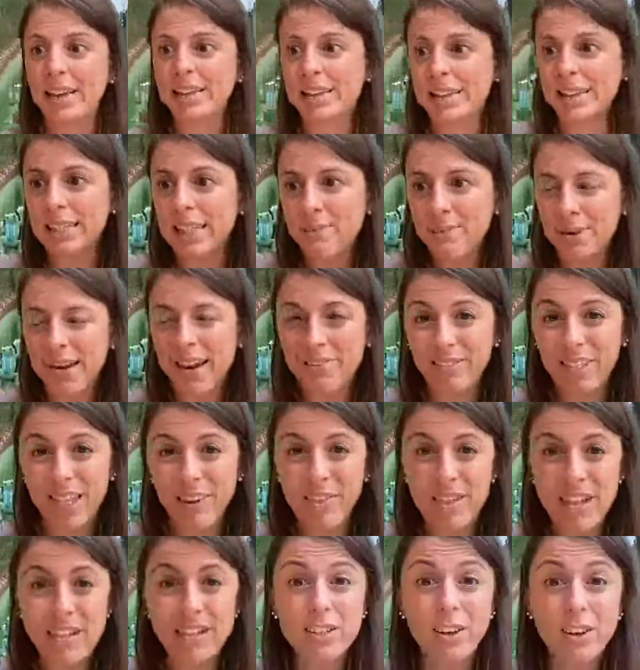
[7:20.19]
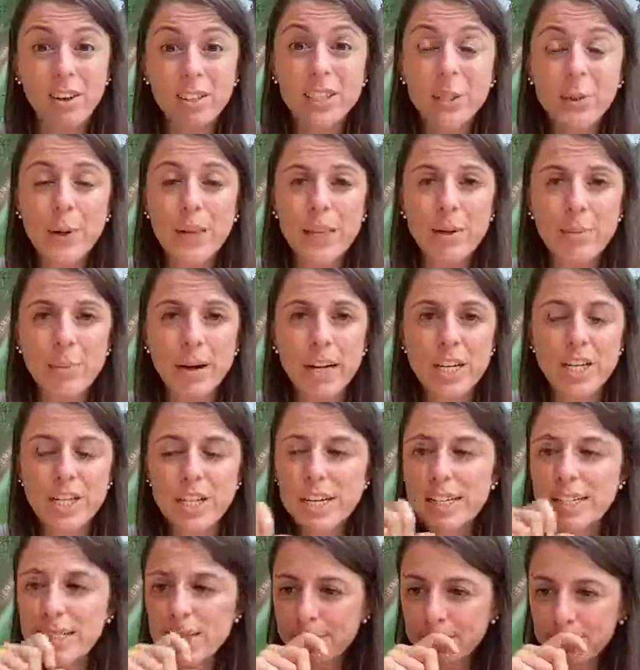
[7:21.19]
the lemonade flavor that's also in the
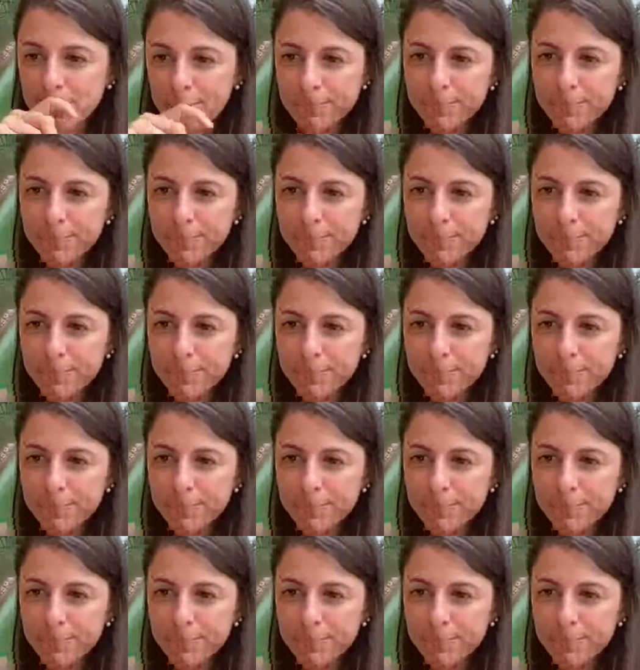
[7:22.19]
matchas.